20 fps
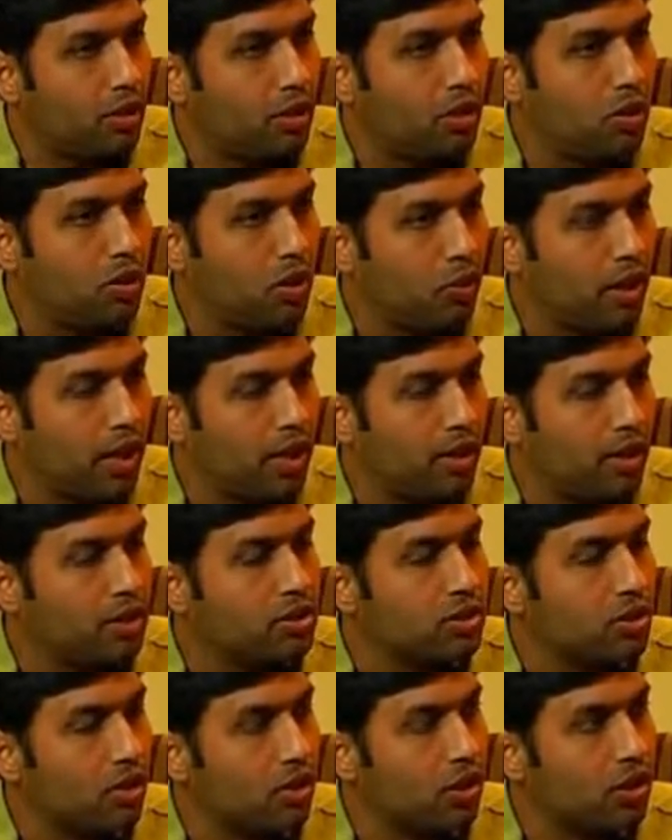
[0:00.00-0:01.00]
good
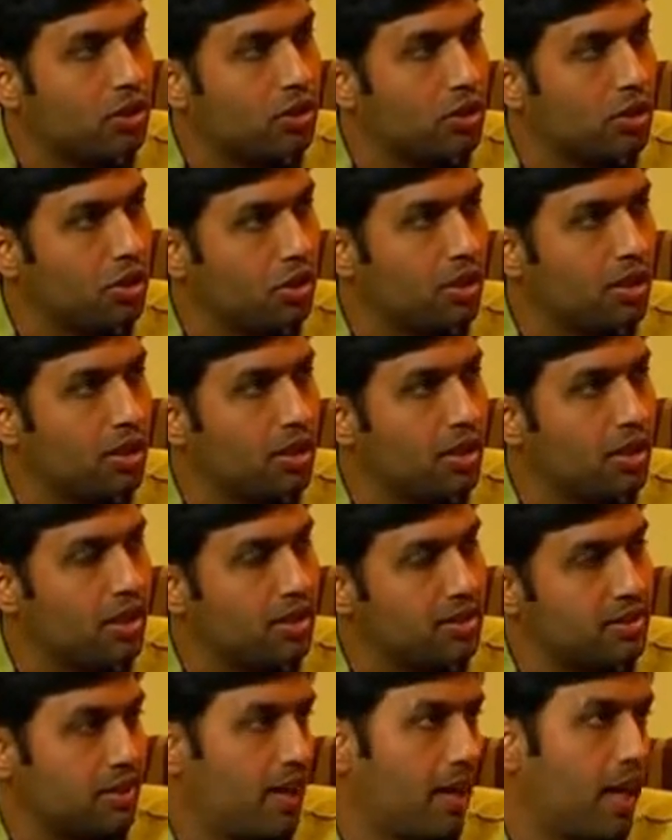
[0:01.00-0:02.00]
weightage on unit
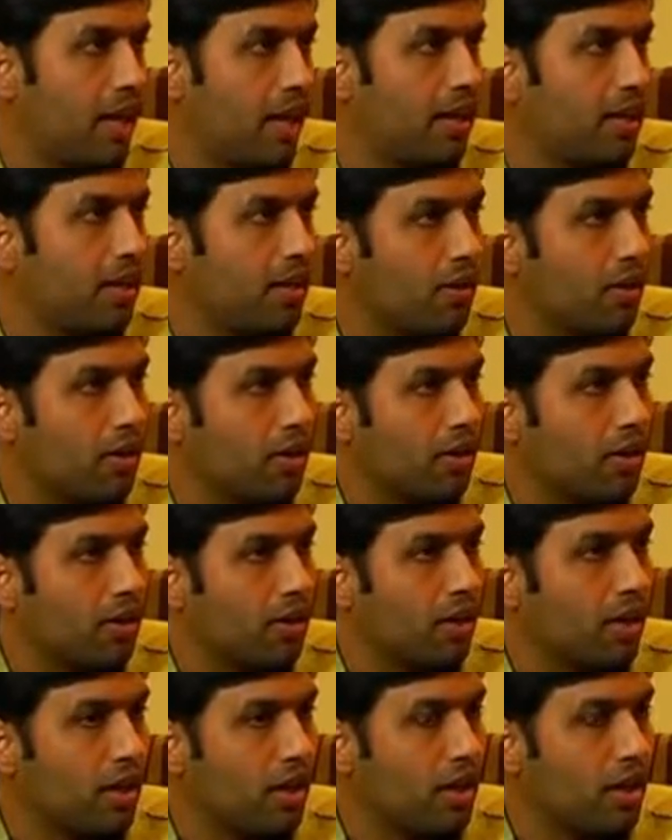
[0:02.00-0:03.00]
tests and
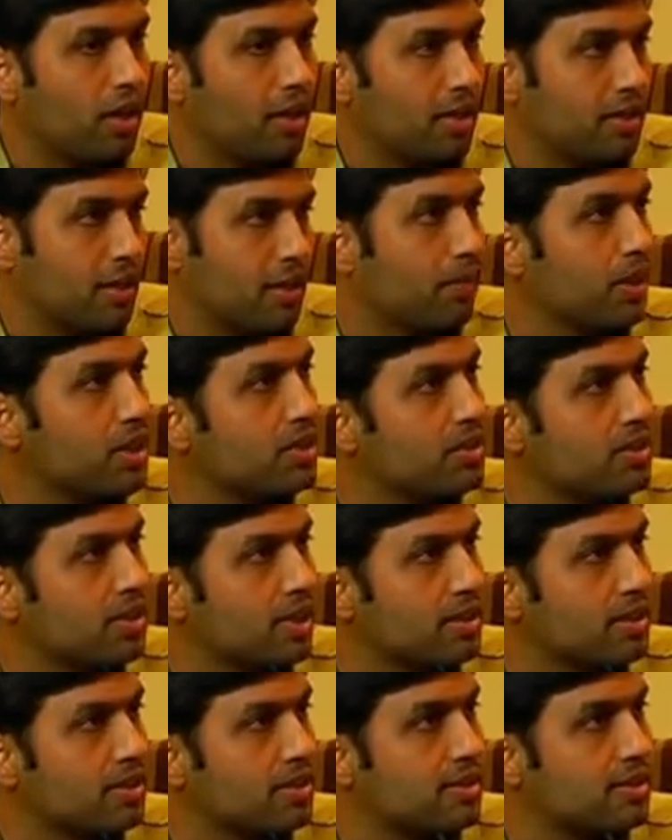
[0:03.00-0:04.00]
on acceptance
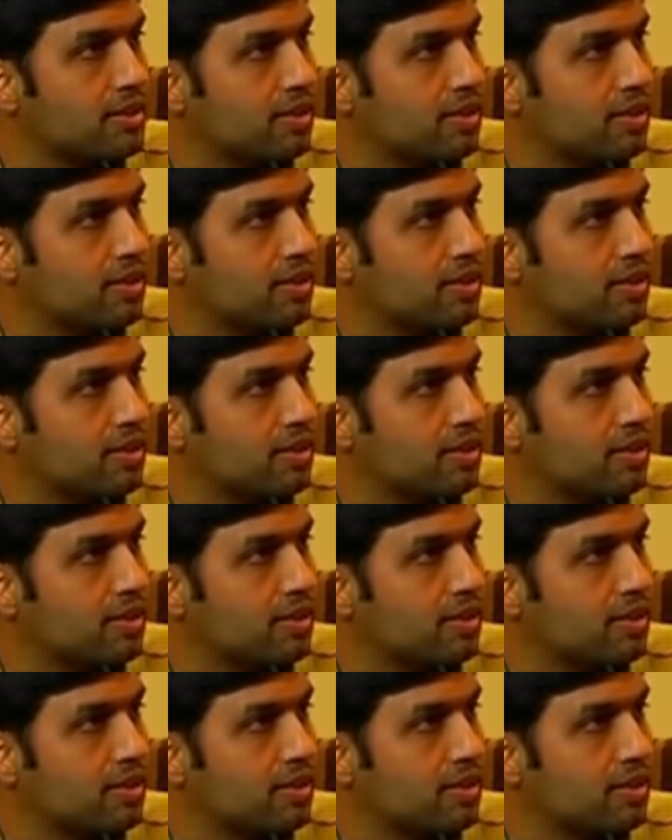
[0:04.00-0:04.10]
tests.